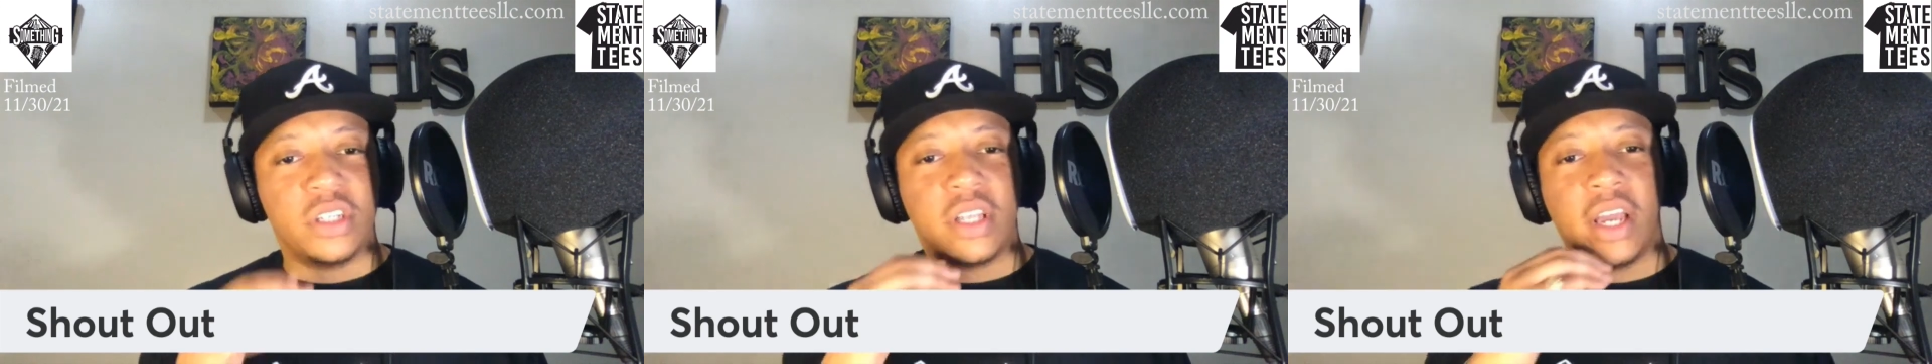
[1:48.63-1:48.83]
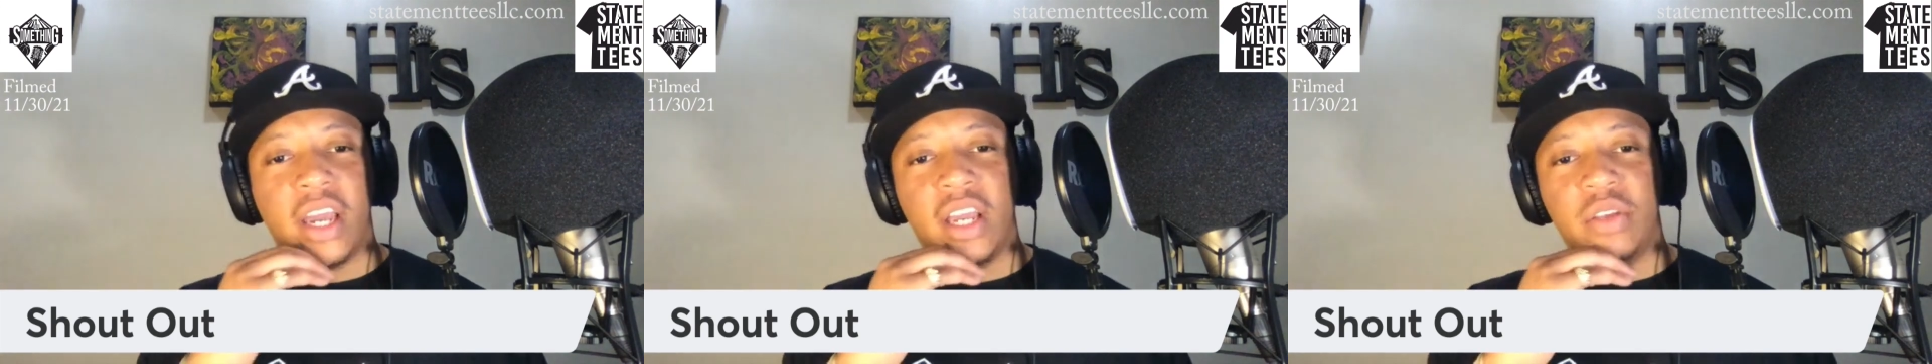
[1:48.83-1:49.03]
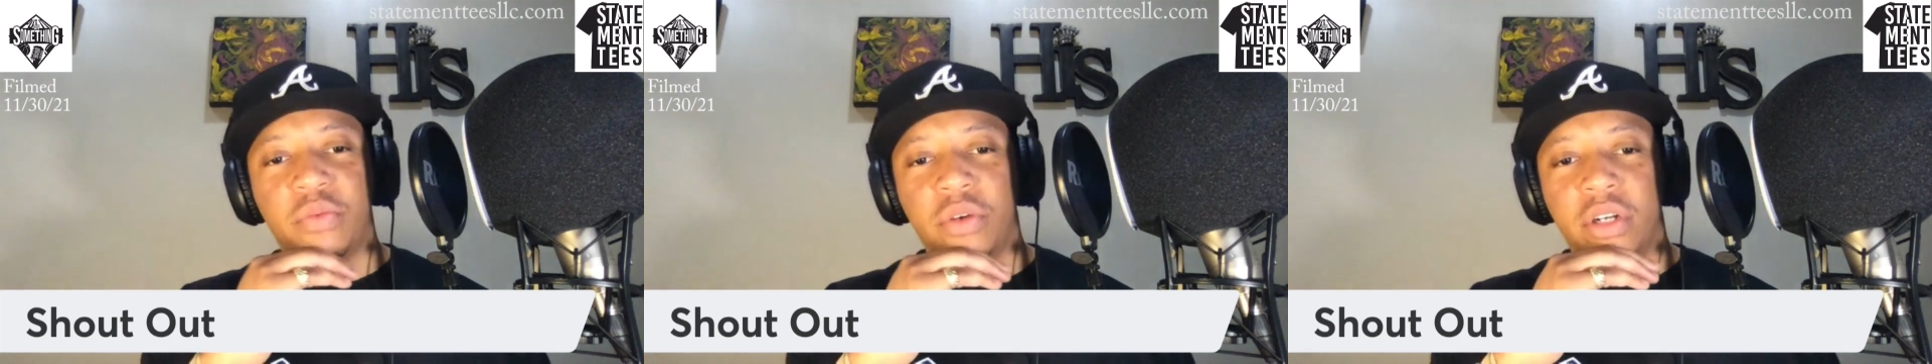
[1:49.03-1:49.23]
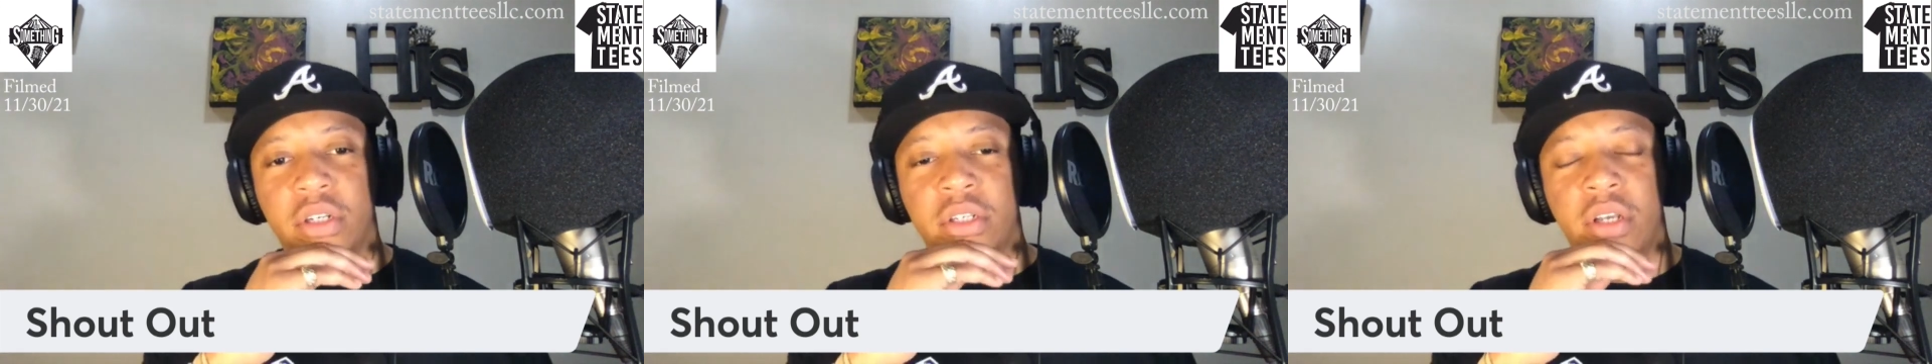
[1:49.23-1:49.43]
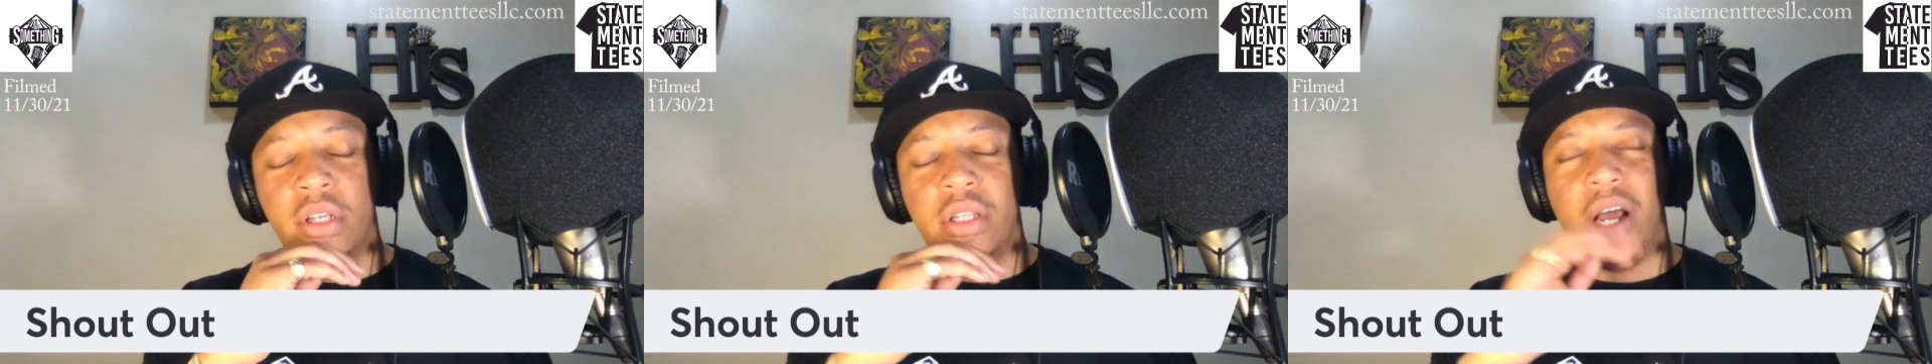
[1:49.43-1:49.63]
stays with
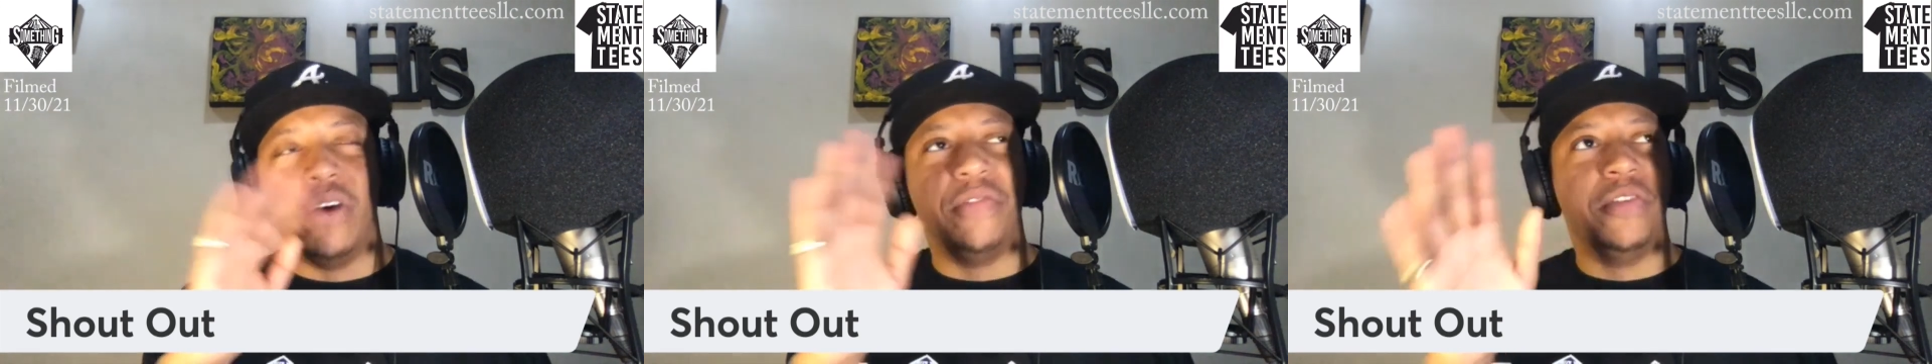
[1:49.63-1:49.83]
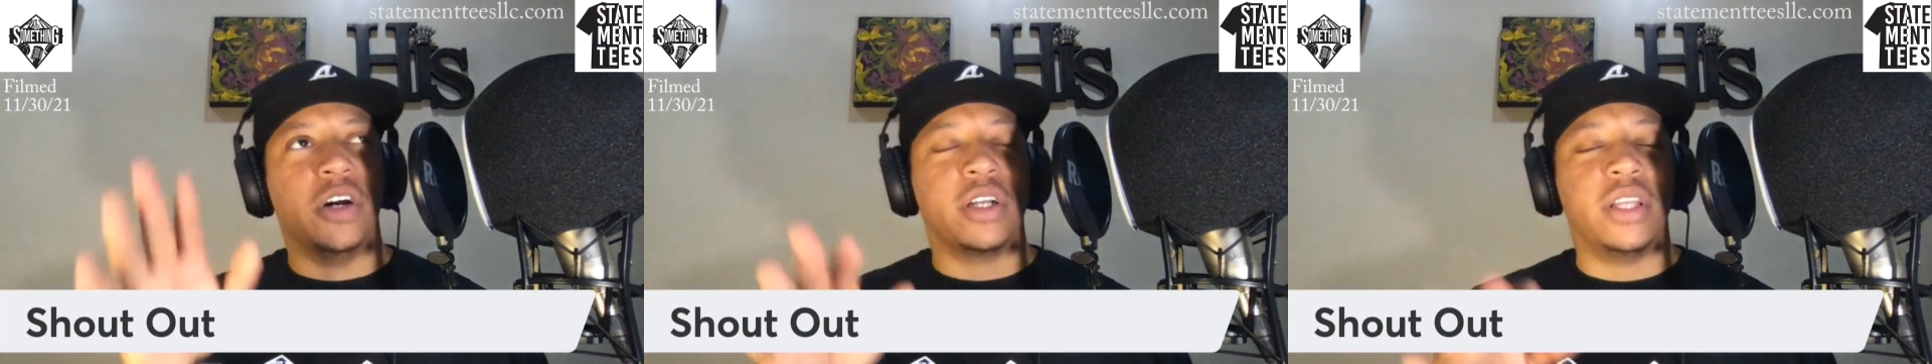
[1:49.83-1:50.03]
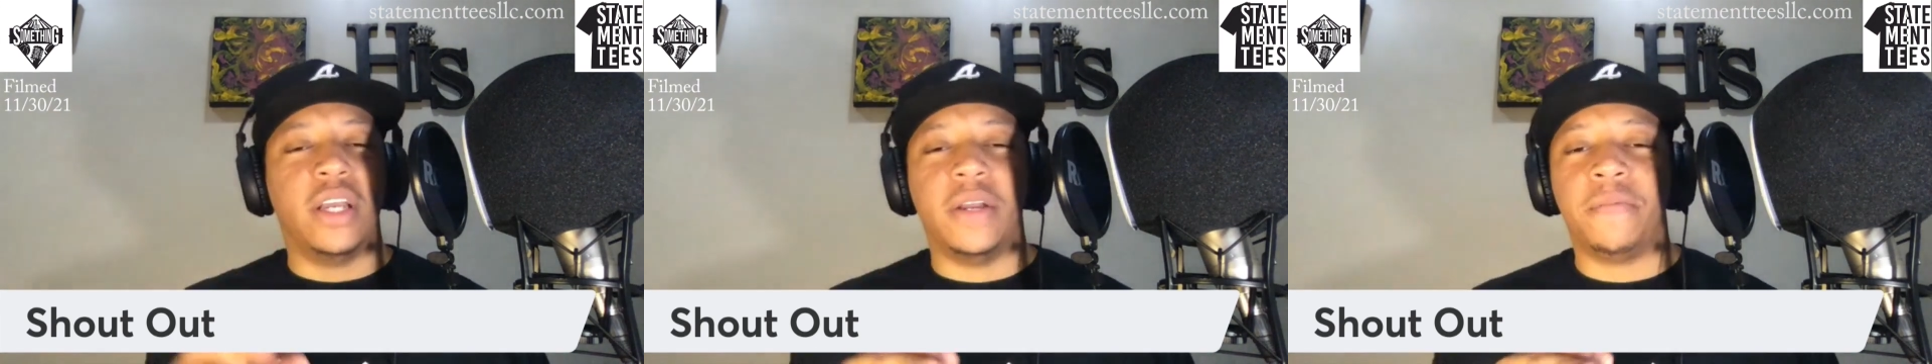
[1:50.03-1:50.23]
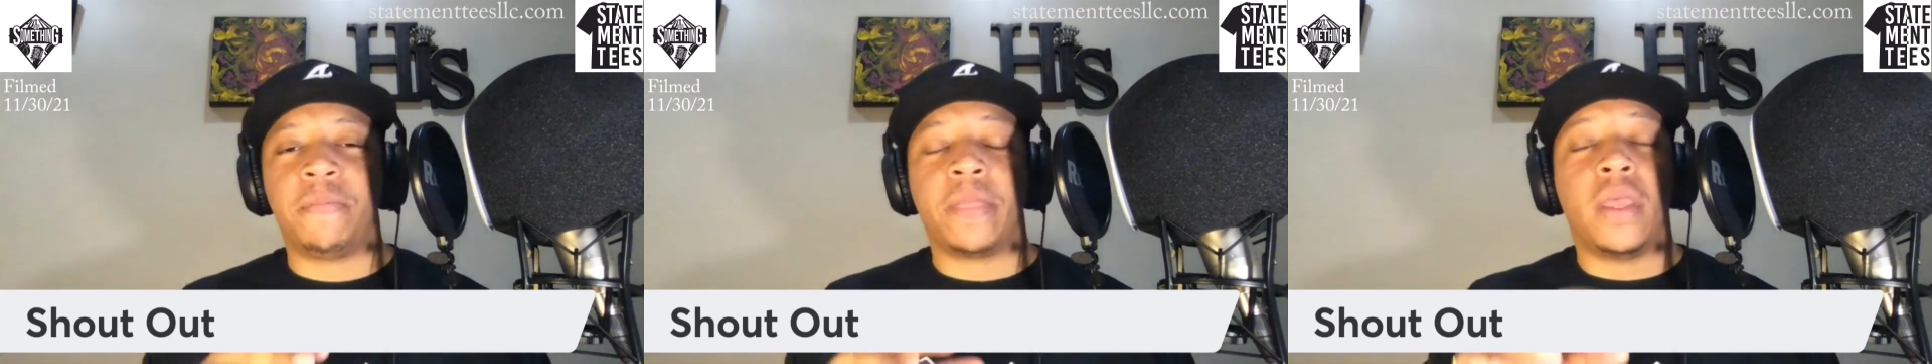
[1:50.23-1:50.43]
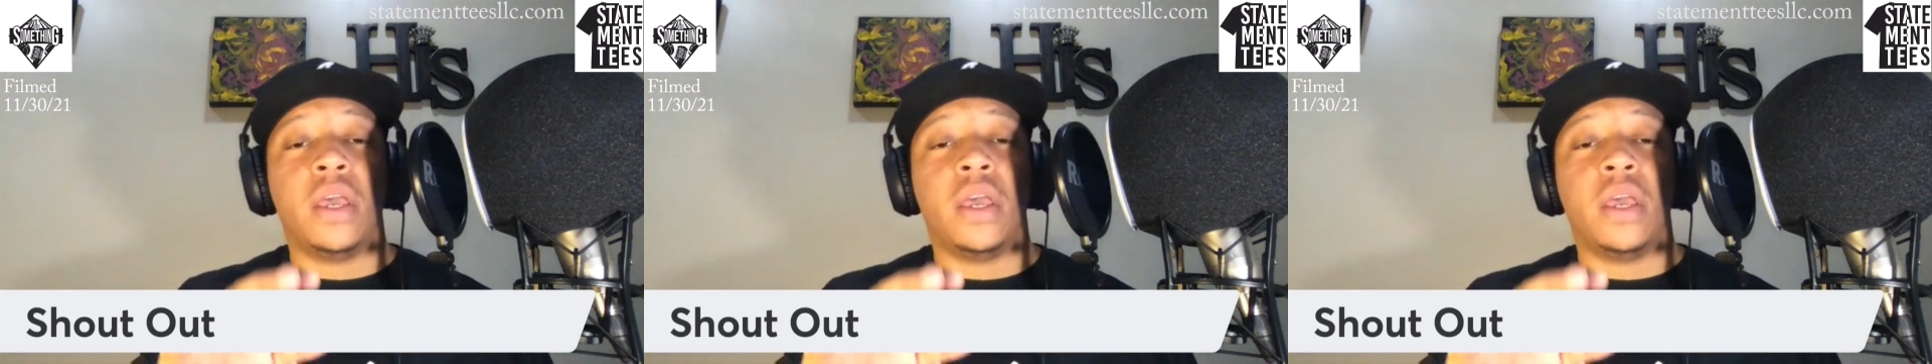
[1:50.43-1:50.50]
us. Oh, fuck that.